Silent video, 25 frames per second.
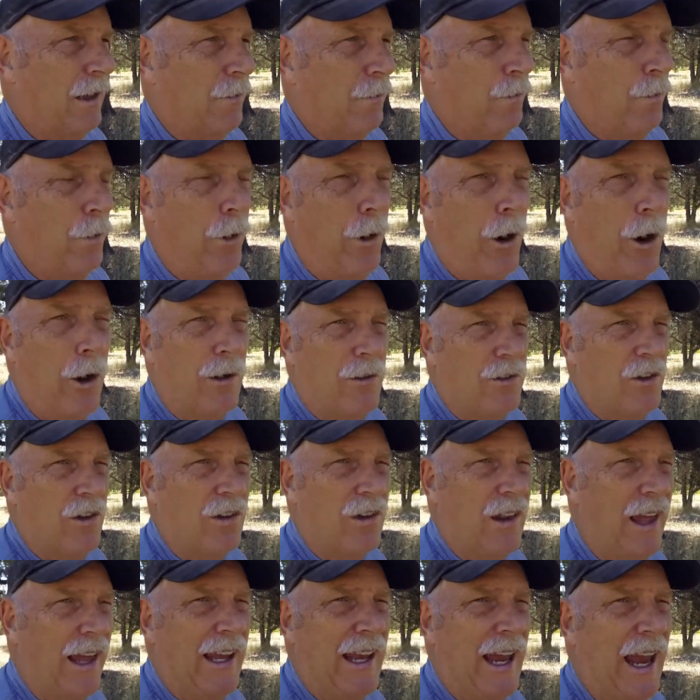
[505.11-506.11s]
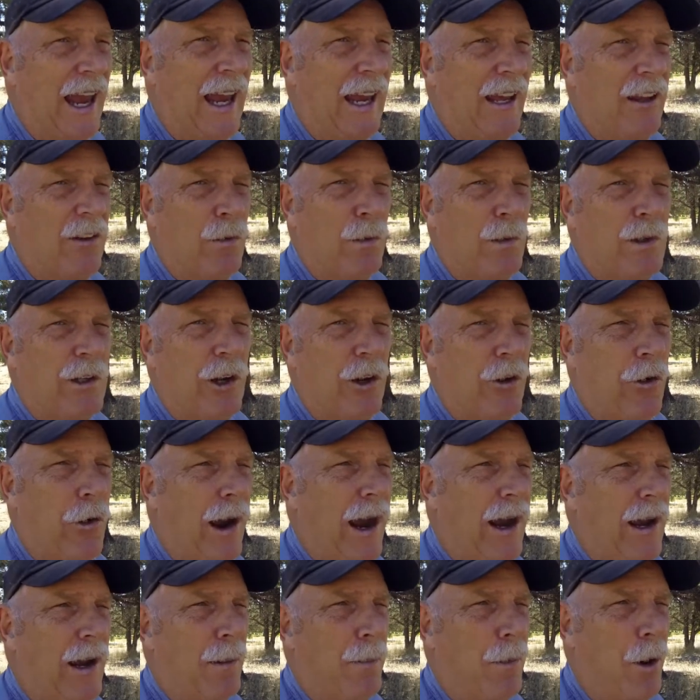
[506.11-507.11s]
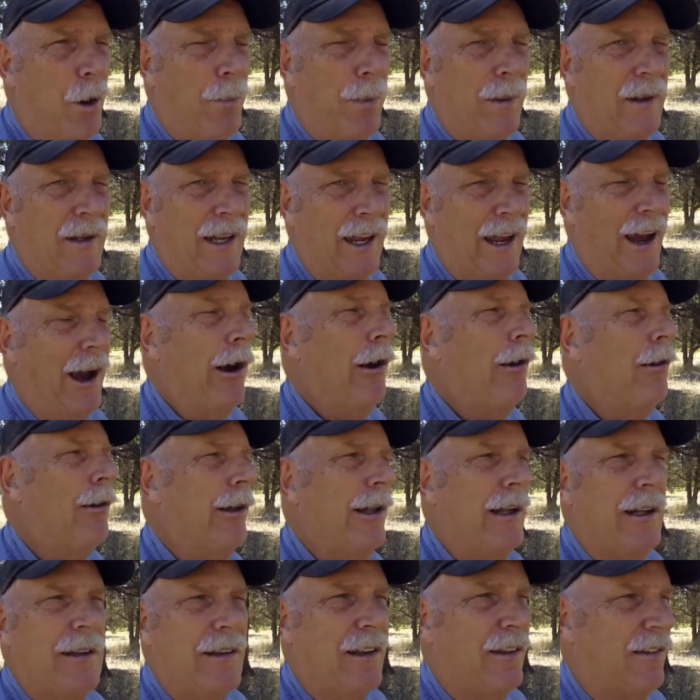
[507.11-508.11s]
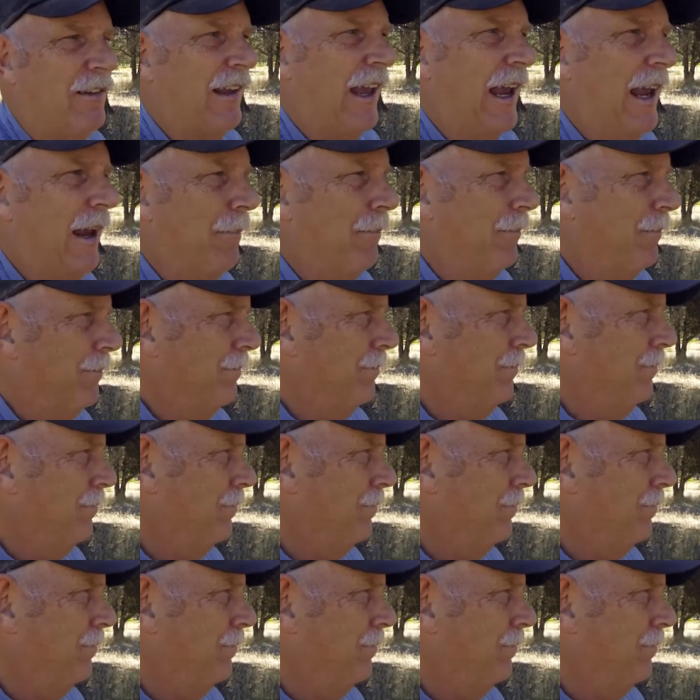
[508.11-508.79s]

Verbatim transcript: We're all just like eggs. When you crack them open, they all look the same.